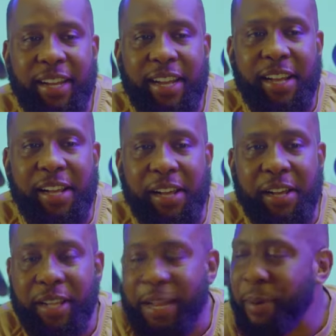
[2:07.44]
uh,
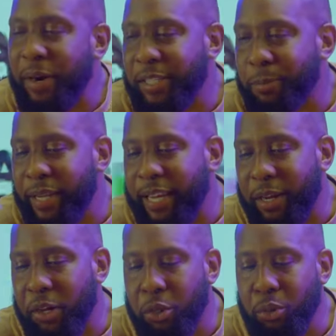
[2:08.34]
like parents play a
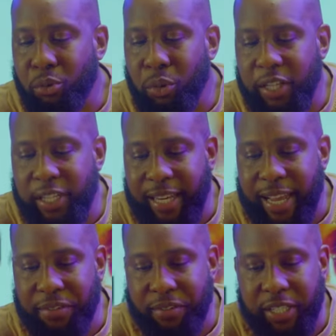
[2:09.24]
huge role in the
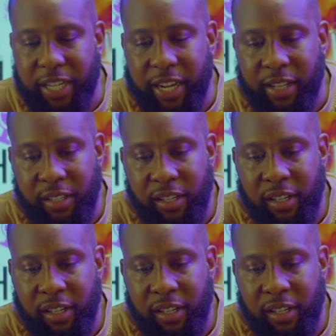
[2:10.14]
life of a child.